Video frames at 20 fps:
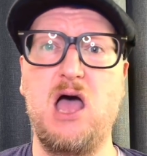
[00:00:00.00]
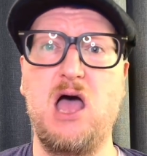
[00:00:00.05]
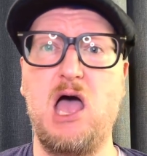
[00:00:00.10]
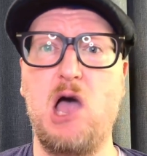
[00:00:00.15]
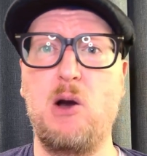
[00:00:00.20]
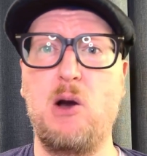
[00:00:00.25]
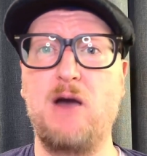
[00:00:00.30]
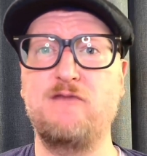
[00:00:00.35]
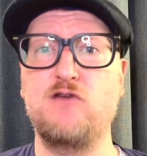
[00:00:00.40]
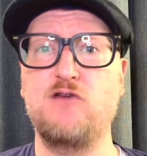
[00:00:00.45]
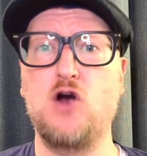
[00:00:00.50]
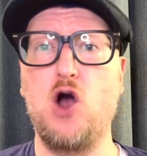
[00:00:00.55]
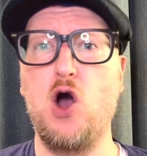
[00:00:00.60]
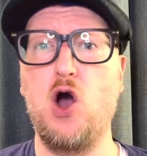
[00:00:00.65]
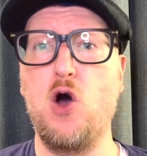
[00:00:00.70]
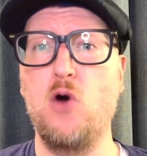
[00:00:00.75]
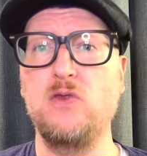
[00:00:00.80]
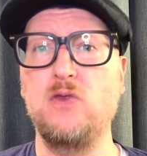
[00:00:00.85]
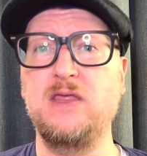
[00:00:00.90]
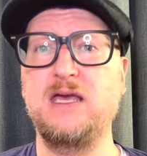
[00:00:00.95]
However,
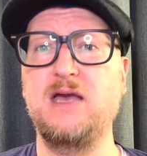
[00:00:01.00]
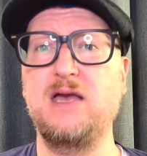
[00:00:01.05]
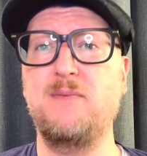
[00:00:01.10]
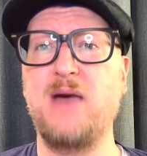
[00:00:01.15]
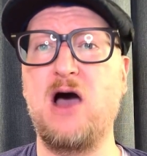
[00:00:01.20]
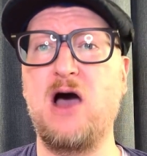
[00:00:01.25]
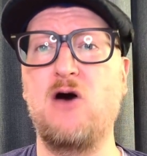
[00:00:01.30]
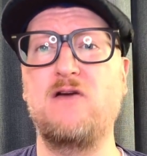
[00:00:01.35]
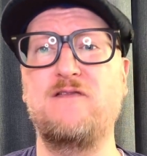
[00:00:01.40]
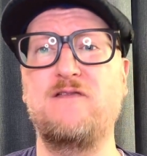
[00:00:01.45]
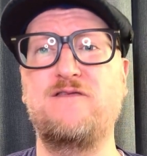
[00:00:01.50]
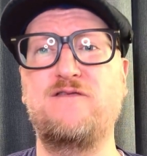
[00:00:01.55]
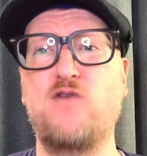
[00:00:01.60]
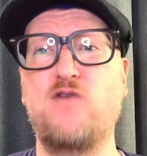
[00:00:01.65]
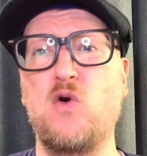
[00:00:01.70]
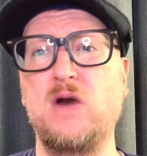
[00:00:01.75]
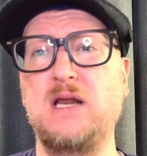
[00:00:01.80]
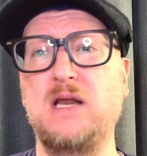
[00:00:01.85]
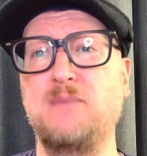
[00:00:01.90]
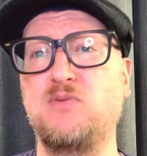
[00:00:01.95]
only about
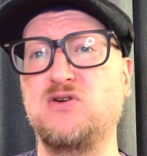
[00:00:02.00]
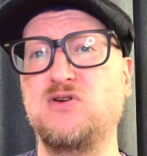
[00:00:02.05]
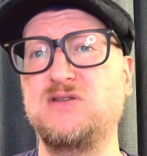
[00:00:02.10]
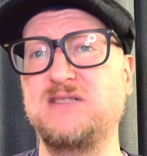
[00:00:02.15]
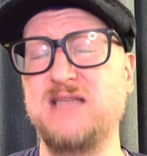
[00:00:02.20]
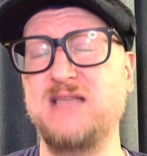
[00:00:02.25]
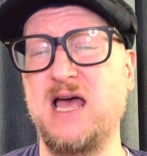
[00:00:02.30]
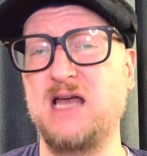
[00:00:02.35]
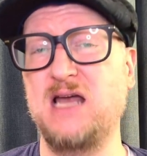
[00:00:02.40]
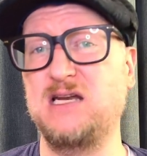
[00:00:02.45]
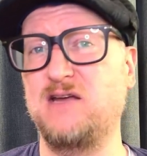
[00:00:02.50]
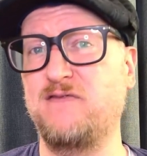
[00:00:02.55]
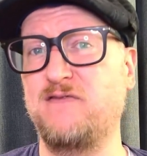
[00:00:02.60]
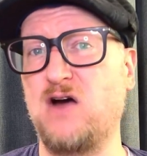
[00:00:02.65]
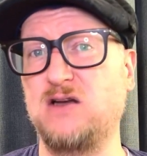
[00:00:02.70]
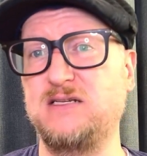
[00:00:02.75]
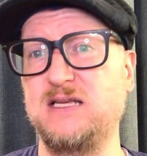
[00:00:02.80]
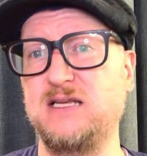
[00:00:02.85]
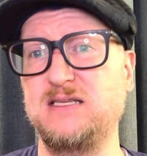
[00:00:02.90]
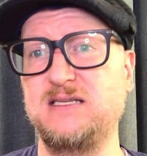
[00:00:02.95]
40% of
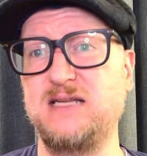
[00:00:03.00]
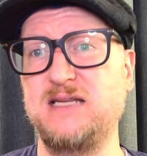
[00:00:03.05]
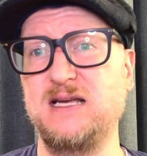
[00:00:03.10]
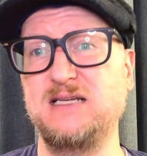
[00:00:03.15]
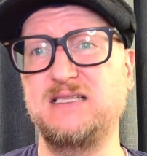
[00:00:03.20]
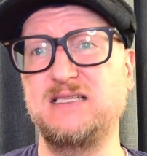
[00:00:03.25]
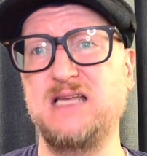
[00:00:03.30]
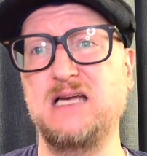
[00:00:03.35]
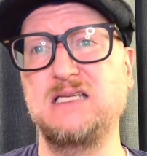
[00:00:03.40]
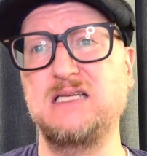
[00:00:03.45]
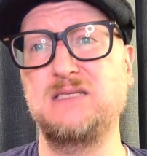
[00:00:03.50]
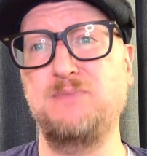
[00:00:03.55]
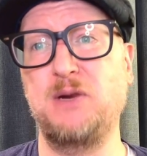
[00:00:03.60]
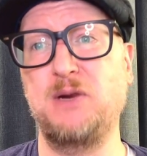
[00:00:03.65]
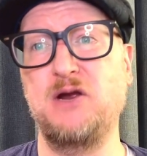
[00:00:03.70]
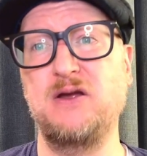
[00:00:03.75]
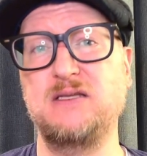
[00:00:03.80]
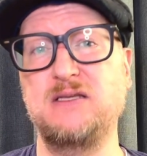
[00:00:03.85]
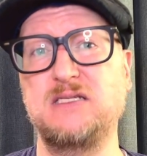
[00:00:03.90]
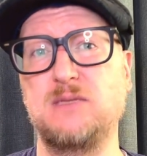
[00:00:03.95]
autistics
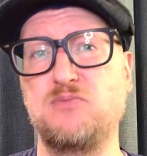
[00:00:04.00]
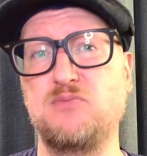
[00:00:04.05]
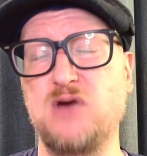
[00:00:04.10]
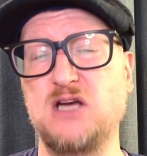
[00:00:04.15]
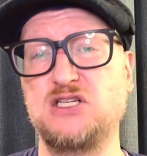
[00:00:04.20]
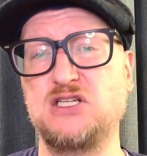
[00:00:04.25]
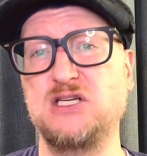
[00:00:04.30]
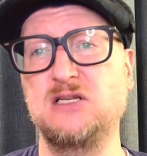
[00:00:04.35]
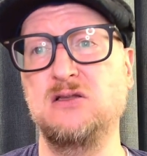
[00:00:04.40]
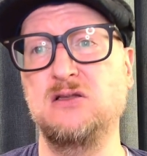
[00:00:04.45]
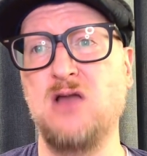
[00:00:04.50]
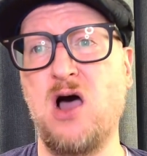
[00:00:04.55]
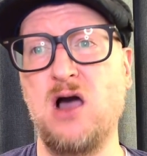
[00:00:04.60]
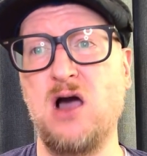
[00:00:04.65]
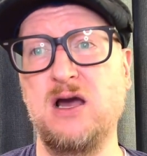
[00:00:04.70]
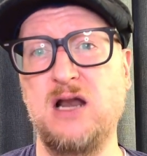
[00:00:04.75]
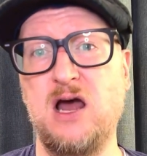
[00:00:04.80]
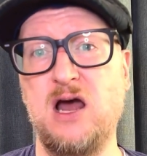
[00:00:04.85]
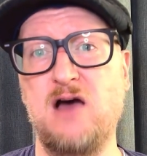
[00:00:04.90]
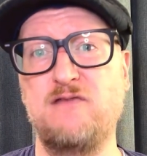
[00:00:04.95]
experience depression
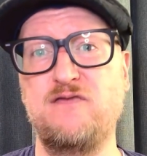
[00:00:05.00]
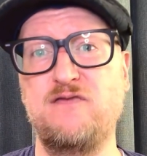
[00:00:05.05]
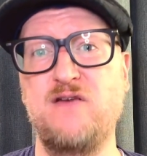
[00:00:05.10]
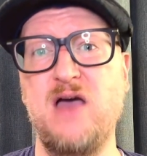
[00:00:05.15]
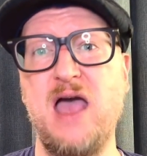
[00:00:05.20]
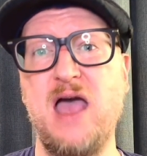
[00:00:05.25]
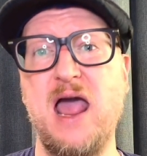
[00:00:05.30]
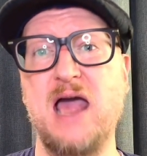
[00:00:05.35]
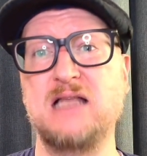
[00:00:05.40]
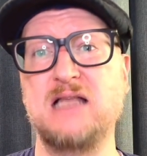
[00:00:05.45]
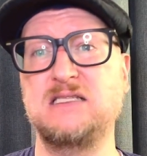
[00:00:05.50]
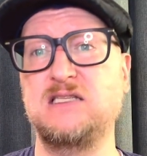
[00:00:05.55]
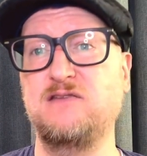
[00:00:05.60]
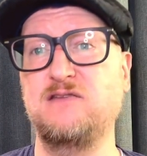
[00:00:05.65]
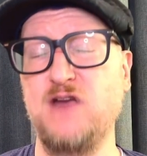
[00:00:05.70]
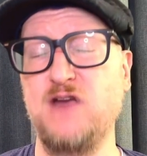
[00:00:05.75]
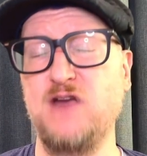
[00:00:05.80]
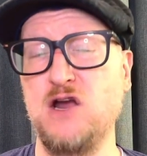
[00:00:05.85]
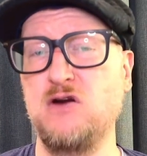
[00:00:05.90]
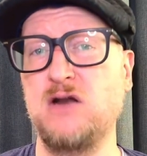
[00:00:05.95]
long enough and
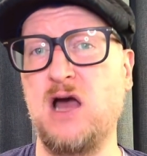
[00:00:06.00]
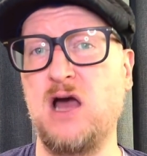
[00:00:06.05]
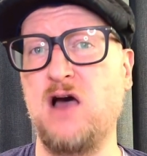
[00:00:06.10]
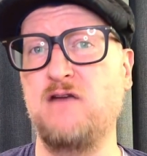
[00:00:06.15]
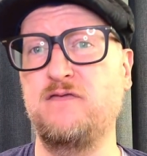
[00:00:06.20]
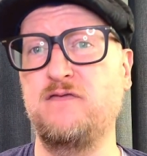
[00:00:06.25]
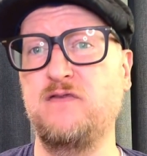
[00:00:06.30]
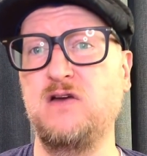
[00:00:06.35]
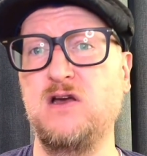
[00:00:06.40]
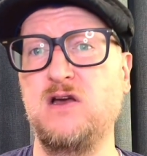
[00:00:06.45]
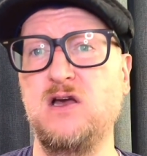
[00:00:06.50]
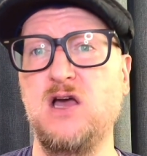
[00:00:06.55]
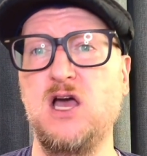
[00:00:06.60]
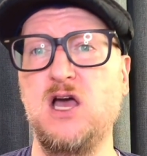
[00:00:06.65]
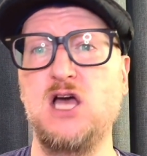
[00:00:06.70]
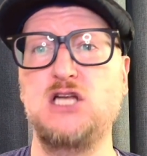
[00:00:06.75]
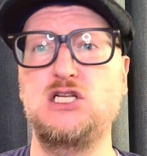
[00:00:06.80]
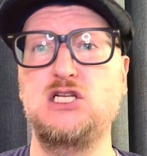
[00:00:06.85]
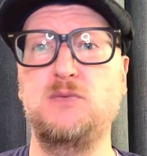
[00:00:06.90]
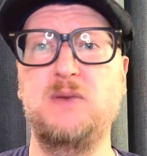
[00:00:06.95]
severe enough
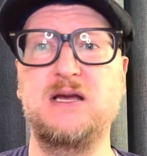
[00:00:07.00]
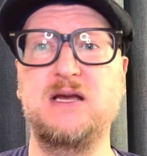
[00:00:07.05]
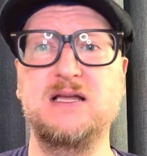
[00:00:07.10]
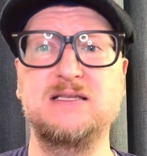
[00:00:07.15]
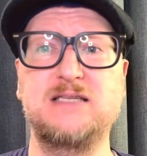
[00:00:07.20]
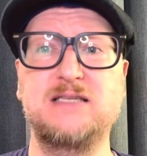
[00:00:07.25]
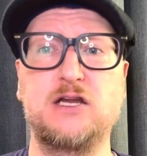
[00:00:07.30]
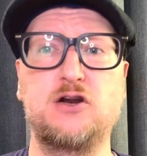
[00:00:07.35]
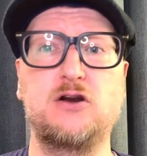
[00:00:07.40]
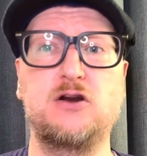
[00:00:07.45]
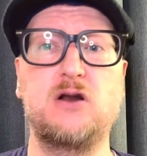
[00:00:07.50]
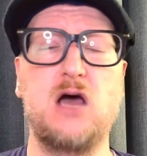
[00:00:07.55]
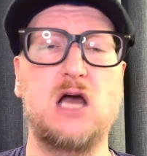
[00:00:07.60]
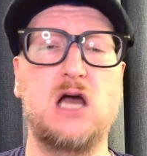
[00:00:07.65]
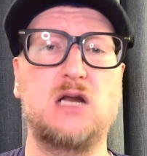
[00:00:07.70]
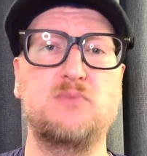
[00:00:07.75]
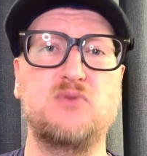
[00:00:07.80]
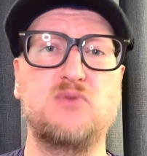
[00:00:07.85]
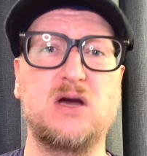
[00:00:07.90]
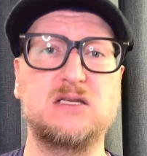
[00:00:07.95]
to be considered a
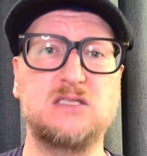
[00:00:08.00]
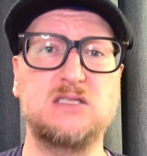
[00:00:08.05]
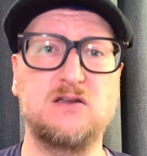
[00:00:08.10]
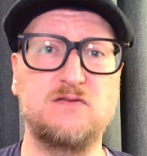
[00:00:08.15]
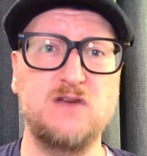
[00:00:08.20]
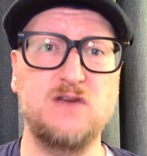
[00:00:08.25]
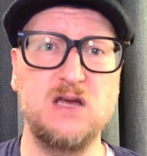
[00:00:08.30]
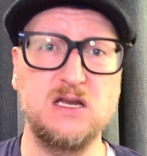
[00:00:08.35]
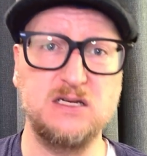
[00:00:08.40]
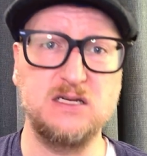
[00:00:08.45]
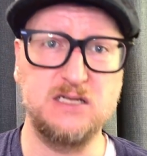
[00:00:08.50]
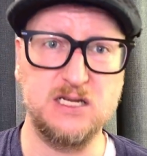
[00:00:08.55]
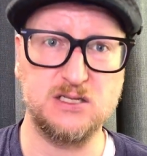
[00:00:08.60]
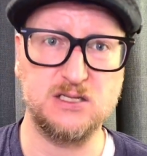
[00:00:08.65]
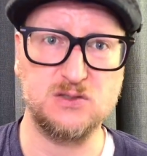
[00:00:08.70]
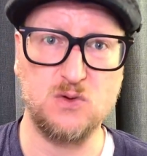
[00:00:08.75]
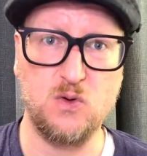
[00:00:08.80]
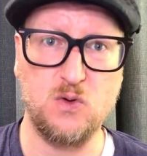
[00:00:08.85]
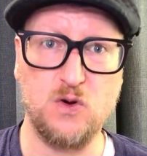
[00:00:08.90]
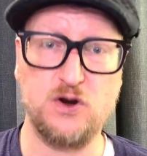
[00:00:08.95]
depressive
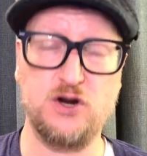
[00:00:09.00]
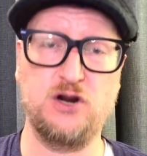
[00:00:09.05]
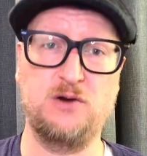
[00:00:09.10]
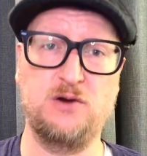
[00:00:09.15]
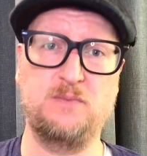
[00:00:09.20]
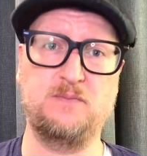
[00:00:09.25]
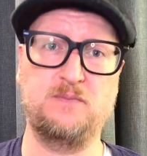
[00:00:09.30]
disorder.